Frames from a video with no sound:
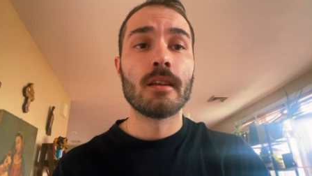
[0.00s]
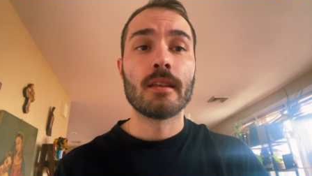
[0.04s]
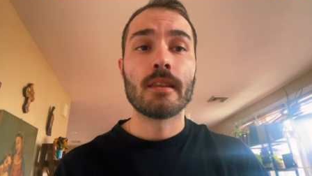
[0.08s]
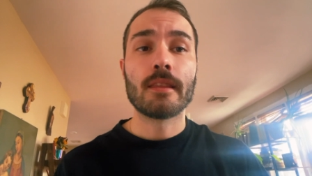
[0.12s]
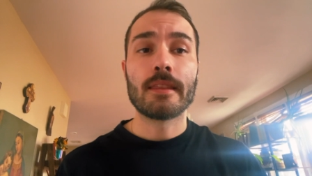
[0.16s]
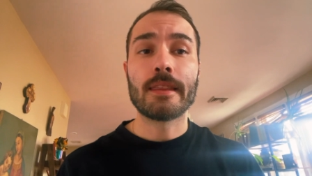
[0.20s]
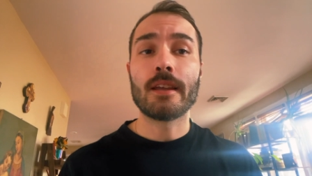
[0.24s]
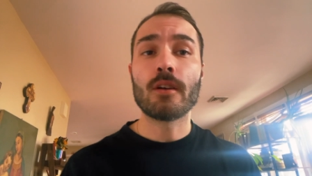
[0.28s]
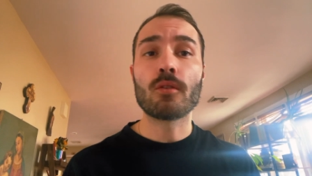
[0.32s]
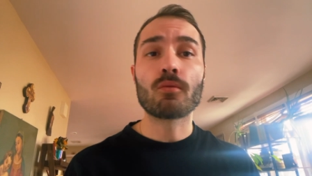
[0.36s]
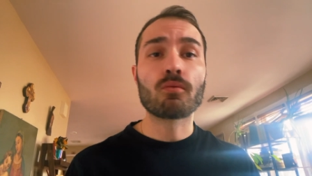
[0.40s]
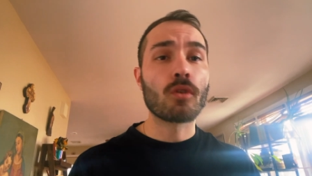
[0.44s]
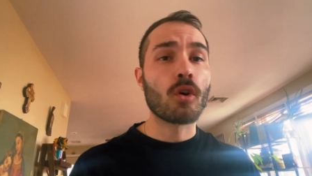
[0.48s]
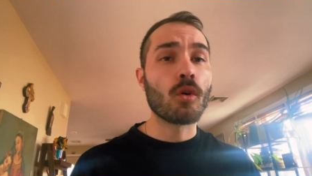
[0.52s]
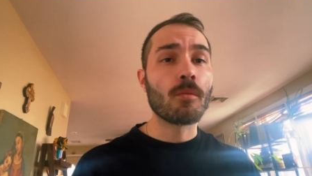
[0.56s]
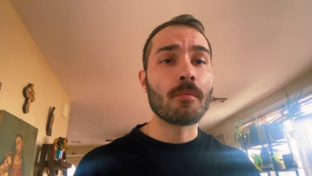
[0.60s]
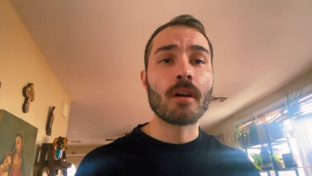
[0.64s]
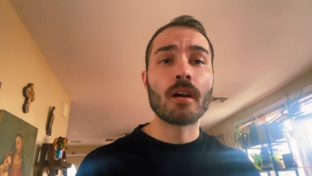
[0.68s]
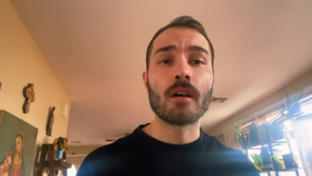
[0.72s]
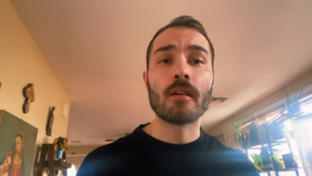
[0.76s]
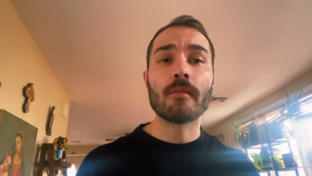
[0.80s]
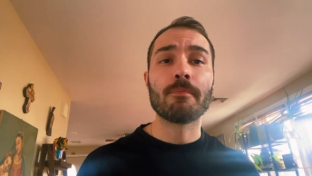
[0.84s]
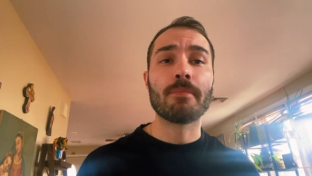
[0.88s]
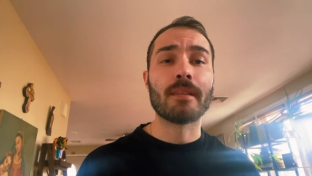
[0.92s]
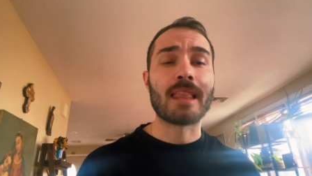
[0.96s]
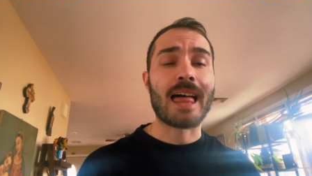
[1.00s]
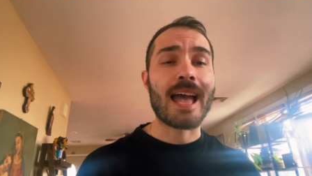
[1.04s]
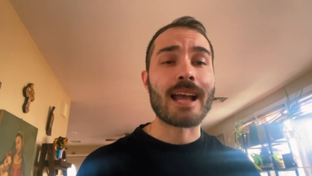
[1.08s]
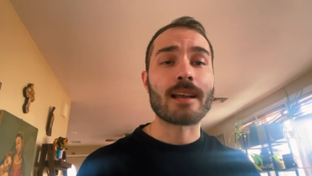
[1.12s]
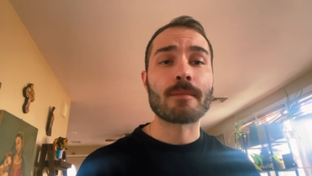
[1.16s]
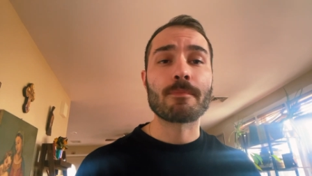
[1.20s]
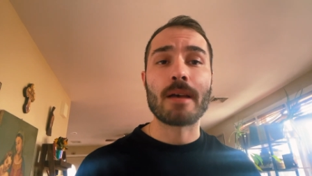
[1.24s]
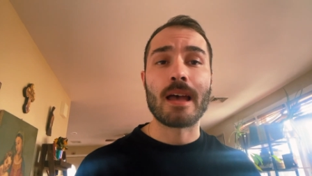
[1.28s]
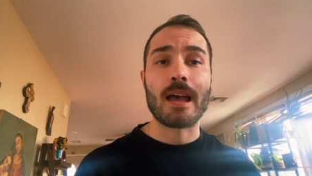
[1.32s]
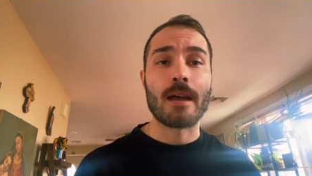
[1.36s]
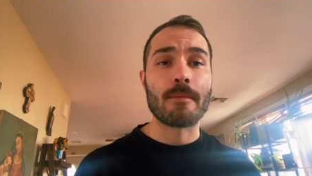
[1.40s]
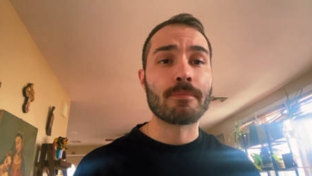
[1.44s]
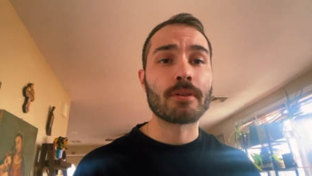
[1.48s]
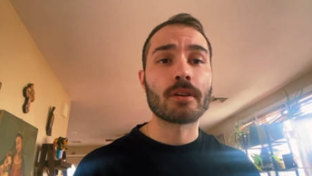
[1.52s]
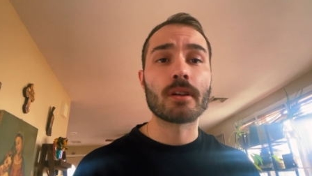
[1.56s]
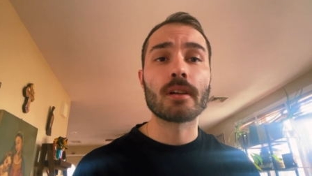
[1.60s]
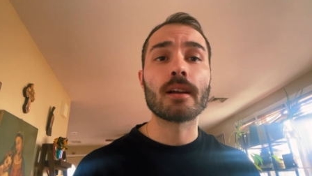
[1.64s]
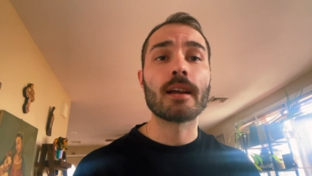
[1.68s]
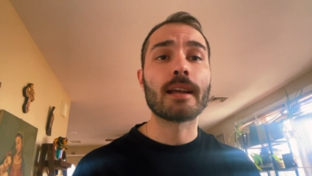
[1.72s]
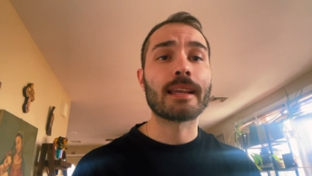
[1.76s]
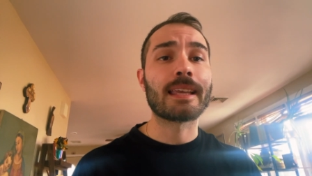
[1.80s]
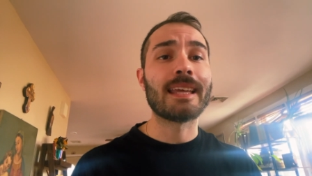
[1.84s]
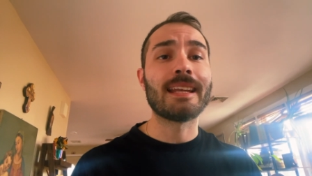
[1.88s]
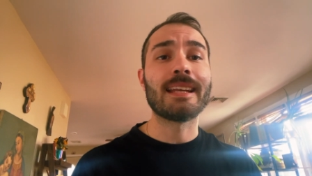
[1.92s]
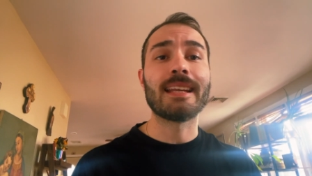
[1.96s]
The aroma of black
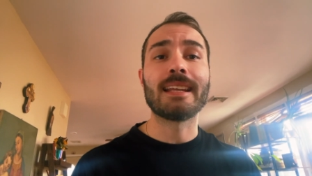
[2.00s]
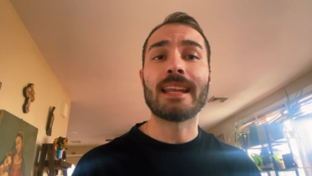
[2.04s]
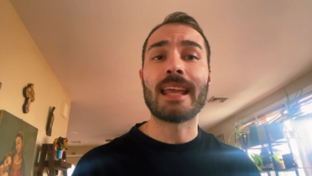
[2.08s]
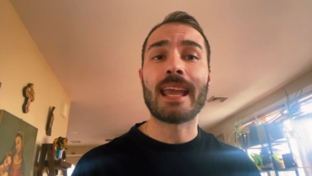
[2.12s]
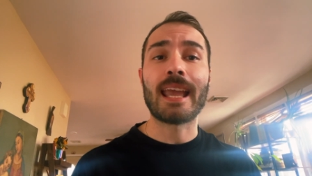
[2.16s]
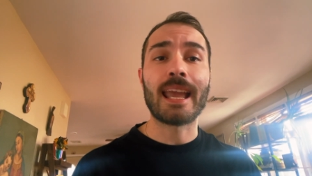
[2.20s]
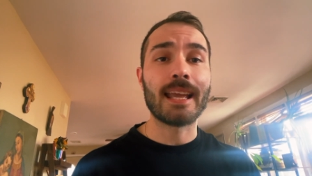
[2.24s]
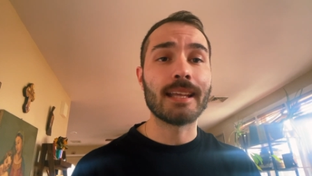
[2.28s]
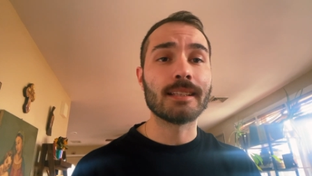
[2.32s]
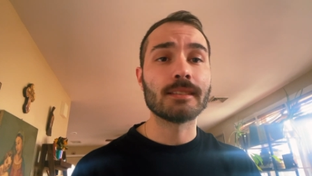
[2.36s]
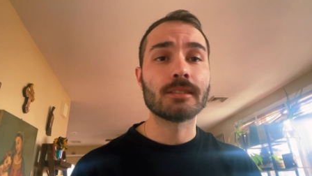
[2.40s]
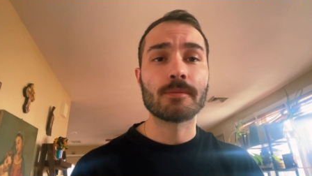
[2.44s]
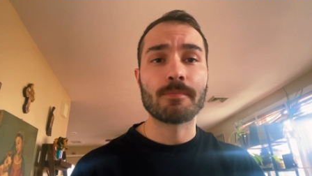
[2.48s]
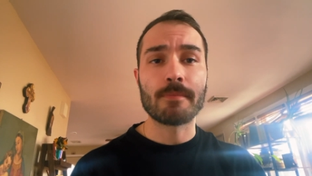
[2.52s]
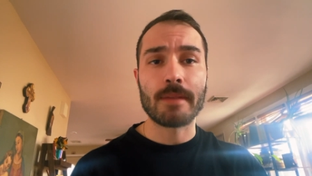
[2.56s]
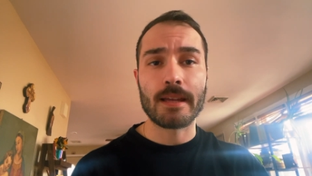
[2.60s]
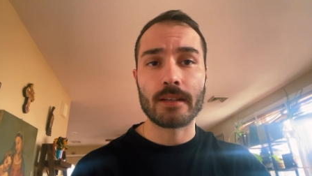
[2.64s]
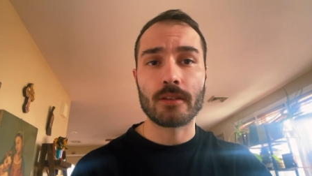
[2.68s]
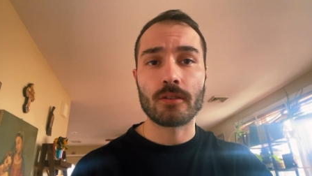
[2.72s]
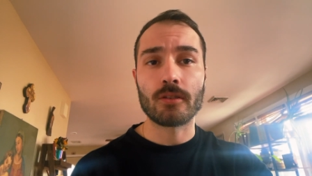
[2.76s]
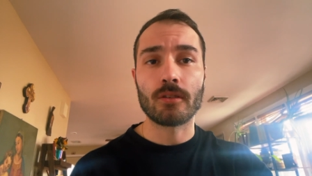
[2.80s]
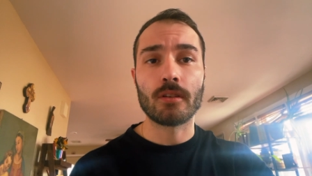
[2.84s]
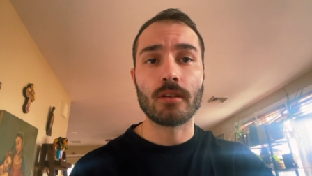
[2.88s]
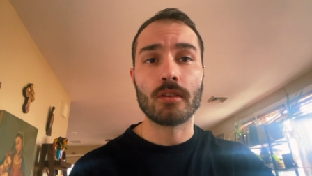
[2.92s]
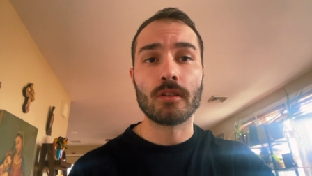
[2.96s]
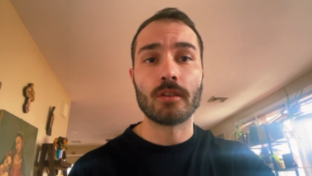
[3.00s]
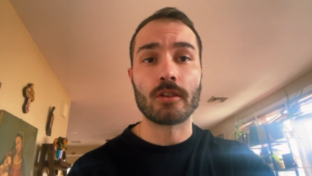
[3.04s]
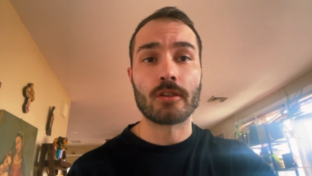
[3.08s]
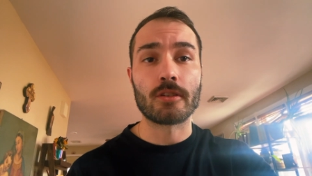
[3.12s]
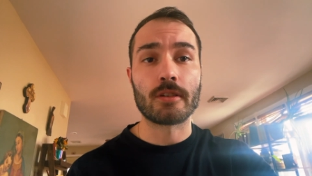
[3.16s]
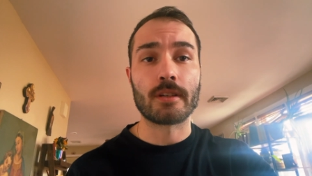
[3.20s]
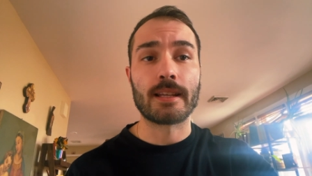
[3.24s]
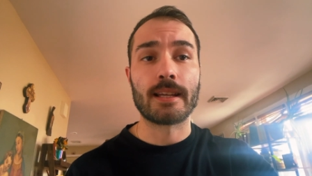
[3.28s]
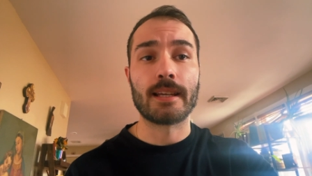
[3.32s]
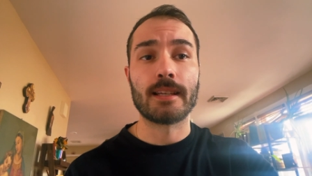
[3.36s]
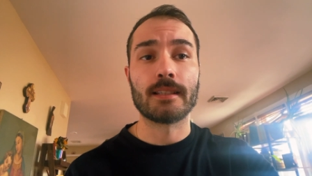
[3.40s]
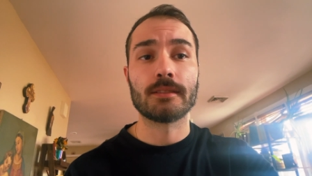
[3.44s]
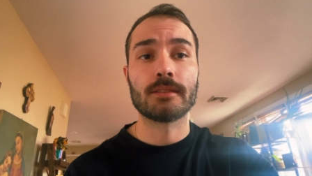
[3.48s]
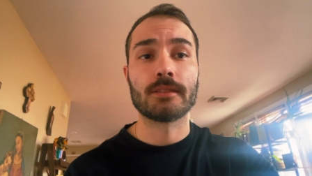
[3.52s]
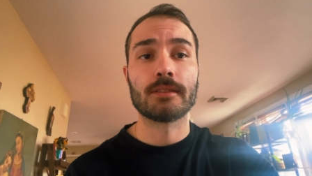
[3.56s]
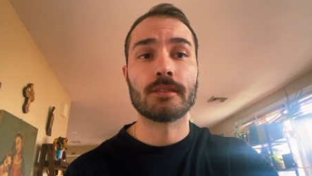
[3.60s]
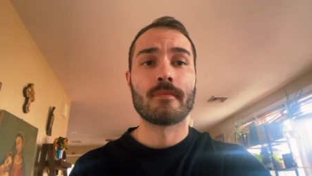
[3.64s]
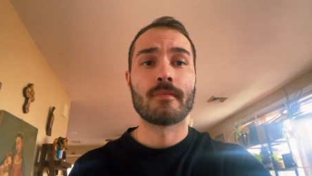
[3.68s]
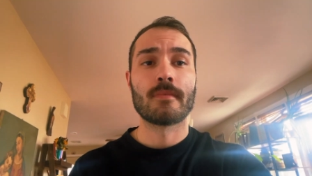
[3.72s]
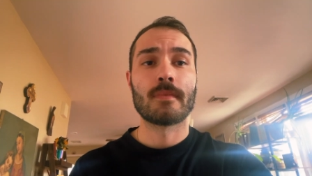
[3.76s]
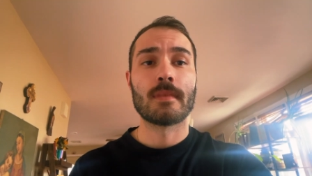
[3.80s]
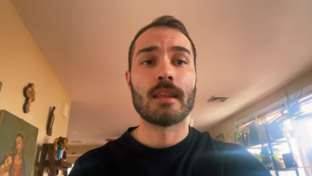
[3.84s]
pepper can enhance mental alertness,